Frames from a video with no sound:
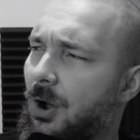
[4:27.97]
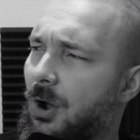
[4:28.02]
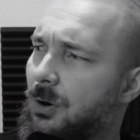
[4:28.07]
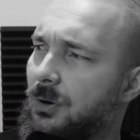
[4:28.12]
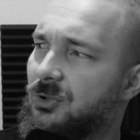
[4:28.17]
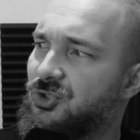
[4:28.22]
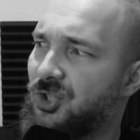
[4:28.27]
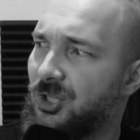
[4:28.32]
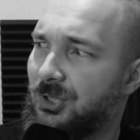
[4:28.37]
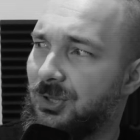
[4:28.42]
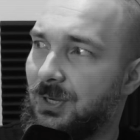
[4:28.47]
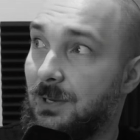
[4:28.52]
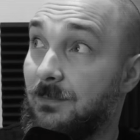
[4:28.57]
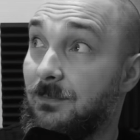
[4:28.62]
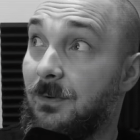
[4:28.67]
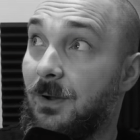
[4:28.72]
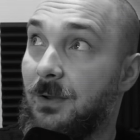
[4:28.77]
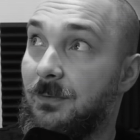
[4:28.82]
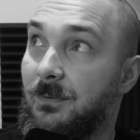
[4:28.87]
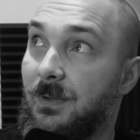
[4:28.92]

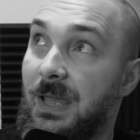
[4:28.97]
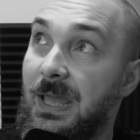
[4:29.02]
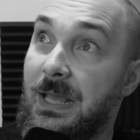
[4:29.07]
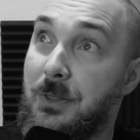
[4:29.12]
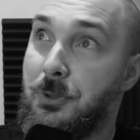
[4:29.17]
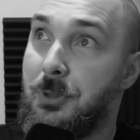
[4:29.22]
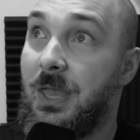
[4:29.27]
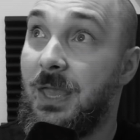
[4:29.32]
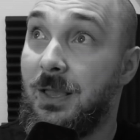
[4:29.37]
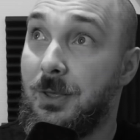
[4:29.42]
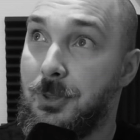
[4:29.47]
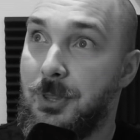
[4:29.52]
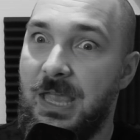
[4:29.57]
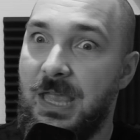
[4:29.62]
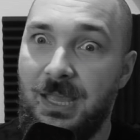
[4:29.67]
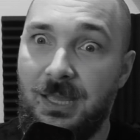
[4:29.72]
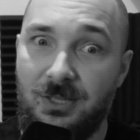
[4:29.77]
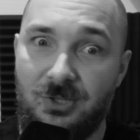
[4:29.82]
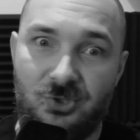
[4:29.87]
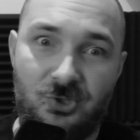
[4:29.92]

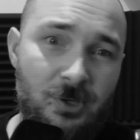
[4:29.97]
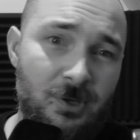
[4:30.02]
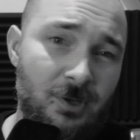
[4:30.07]
RG35XXH.